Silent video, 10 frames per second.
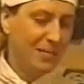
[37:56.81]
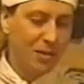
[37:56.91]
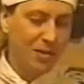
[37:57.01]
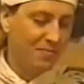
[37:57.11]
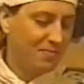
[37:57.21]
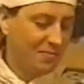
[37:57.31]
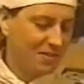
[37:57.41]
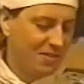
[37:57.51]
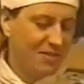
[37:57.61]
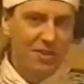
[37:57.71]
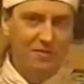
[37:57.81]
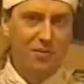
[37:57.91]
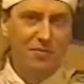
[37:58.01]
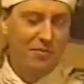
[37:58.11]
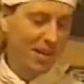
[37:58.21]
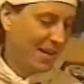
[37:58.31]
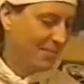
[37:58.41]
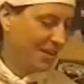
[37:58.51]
a brief repairman came and